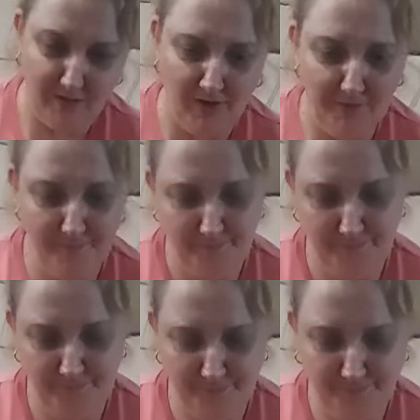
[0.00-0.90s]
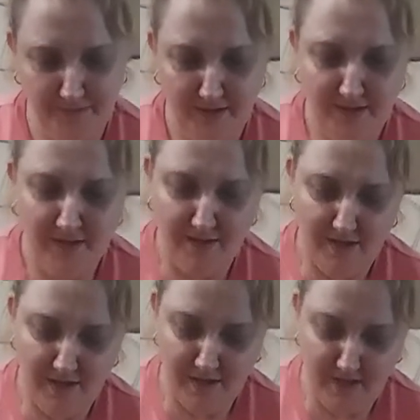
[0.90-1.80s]
light. I
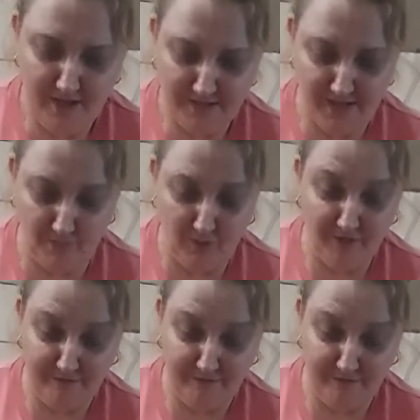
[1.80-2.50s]
tell you what,